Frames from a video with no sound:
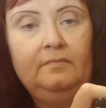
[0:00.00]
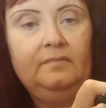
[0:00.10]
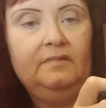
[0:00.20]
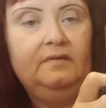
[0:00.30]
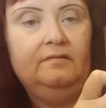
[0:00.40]

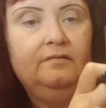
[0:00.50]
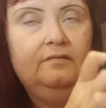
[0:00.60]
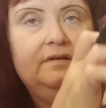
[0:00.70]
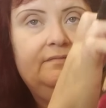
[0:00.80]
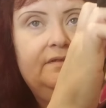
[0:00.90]
Zero
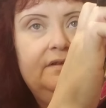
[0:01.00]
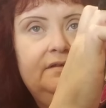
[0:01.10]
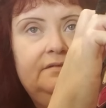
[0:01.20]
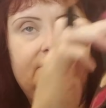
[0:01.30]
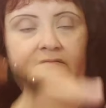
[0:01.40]

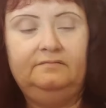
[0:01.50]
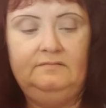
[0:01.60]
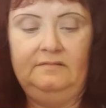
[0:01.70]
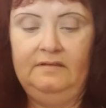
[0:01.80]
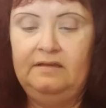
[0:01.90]
Gravity.
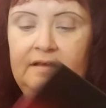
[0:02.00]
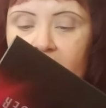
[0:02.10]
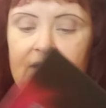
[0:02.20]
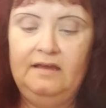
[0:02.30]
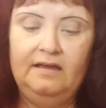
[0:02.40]

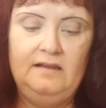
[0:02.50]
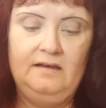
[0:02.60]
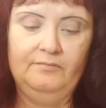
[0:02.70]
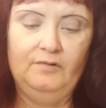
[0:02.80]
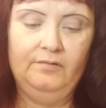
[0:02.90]
And
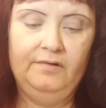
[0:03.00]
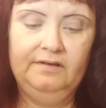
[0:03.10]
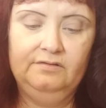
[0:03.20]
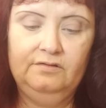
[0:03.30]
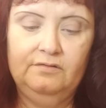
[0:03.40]
I'm
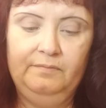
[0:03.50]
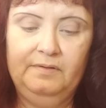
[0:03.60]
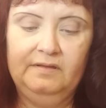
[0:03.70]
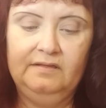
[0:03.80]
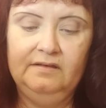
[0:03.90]
going to
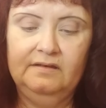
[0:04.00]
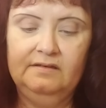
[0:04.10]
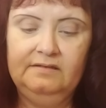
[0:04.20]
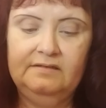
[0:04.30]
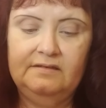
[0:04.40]
put
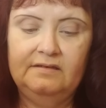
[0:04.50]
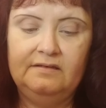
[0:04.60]
this